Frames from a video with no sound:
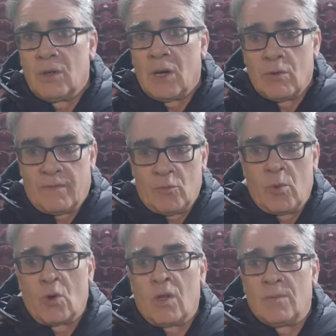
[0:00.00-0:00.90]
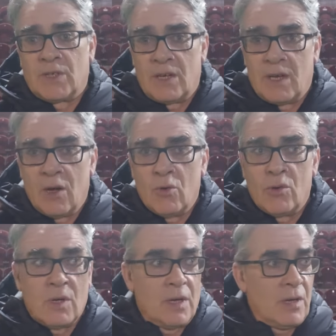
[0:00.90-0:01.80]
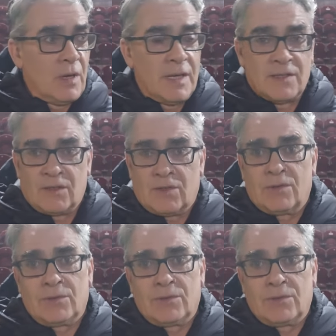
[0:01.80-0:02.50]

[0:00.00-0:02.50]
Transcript: our football club's in now is